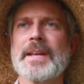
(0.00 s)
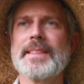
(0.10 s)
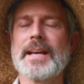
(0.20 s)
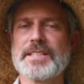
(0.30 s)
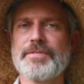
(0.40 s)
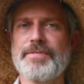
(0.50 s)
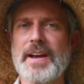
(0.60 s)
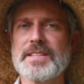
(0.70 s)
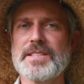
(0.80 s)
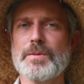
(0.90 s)
That's a
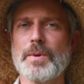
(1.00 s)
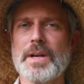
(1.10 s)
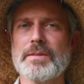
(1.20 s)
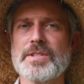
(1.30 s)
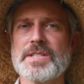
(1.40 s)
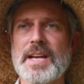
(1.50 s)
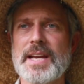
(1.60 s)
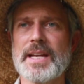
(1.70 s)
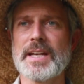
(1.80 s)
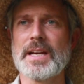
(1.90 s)
fancy way of
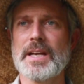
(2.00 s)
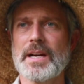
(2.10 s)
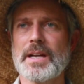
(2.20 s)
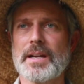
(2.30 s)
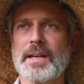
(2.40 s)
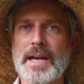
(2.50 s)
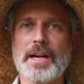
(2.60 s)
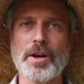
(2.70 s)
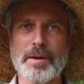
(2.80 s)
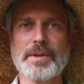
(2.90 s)
saying get
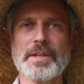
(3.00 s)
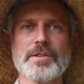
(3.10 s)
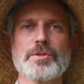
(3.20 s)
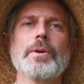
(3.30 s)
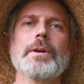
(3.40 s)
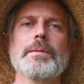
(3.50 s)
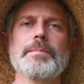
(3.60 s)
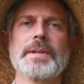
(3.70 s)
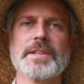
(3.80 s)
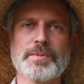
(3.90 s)
carbon in the soil,
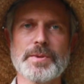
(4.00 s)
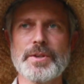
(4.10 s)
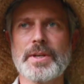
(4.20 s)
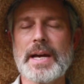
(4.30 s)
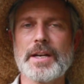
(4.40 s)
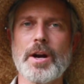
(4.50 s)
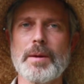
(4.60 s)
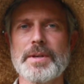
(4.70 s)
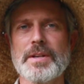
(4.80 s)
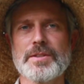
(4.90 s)
because when you get
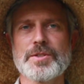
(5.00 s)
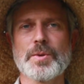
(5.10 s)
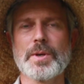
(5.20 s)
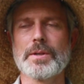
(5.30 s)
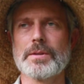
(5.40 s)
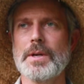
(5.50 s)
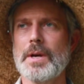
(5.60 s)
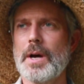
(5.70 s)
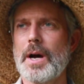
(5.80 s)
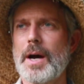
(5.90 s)
carbon in the soil,
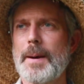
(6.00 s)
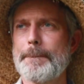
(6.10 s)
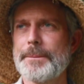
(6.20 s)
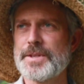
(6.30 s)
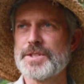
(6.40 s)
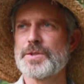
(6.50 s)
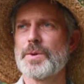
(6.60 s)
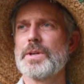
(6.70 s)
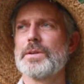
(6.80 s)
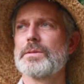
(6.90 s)

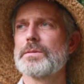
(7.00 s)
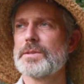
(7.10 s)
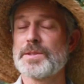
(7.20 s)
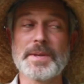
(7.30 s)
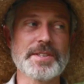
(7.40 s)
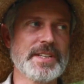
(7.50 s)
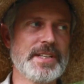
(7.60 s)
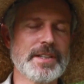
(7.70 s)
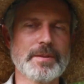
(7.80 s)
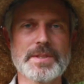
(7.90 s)
especially
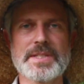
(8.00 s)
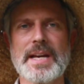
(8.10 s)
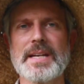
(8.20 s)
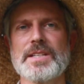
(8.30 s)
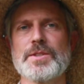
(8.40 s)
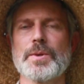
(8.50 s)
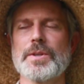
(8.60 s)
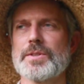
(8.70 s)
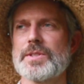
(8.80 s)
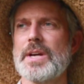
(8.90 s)
here with sandy
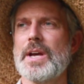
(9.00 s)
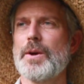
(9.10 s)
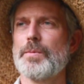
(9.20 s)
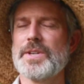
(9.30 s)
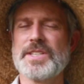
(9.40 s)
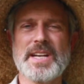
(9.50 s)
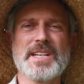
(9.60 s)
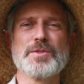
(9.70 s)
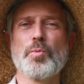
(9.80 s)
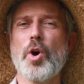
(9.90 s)
soils,
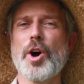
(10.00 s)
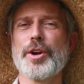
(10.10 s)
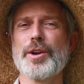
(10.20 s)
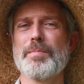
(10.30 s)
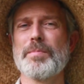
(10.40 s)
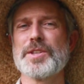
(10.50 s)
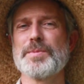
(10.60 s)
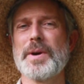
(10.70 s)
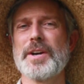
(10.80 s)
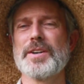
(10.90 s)
retains water
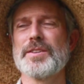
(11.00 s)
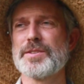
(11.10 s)
much better.